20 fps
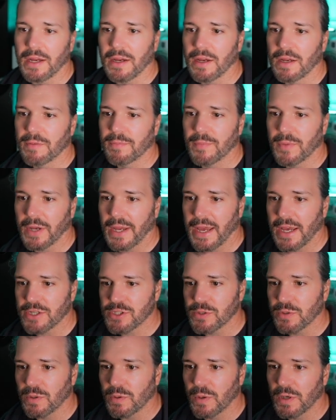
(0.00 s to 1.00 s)
my
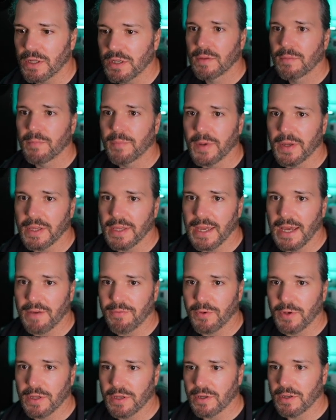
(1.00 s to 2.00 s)
actual one. But yeah, if
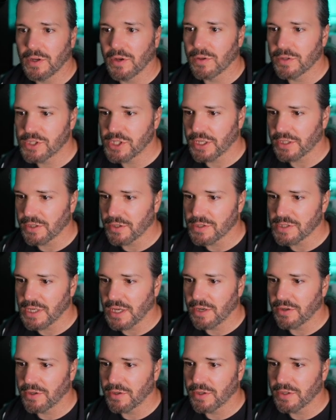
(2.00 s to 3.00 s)
we go and check those
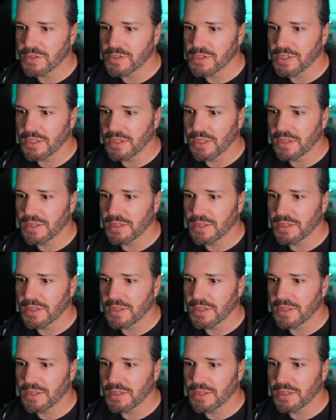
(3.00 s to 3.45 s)
out, you can see that